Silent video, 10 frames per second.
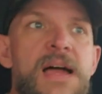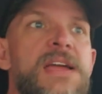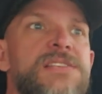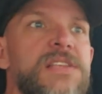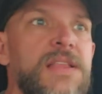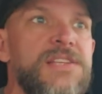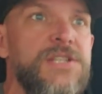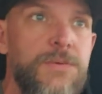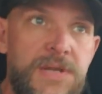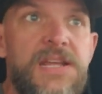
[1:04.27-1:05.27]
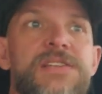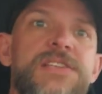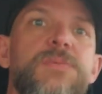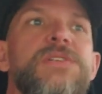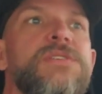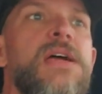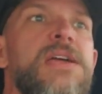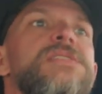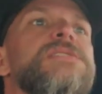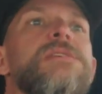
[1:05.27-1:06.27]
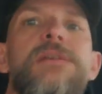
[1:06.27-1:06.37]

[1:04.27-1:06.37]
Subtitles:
lanes unless you need to switch lanes,